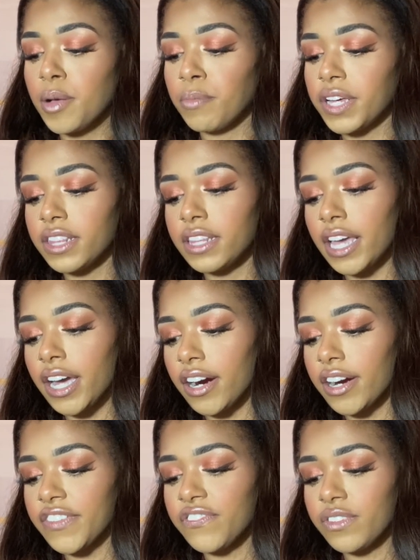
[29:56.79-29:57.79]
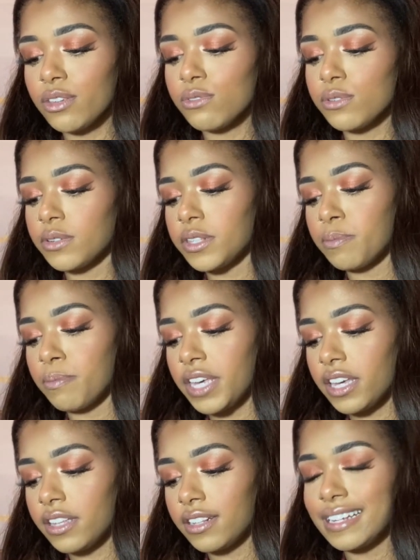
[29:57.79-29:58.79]
but they are infused with
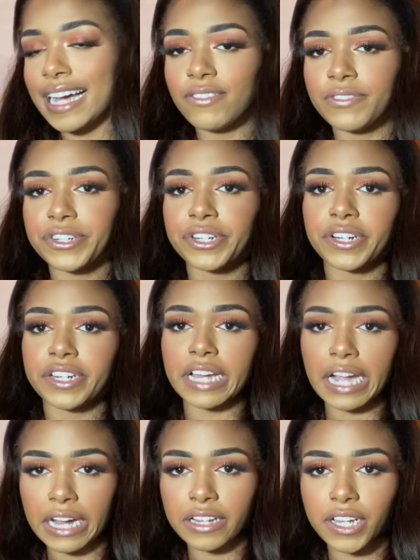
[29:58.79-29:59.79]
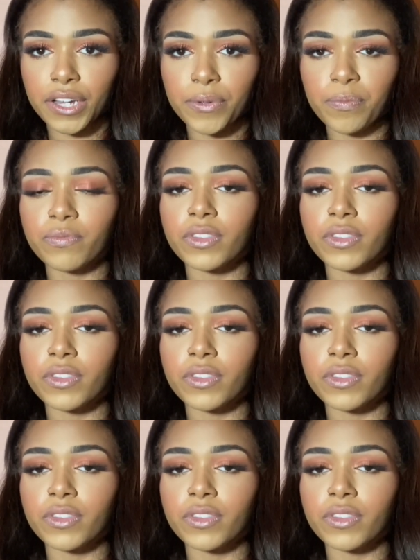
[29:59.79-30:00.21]
mint, lavender, and aloe.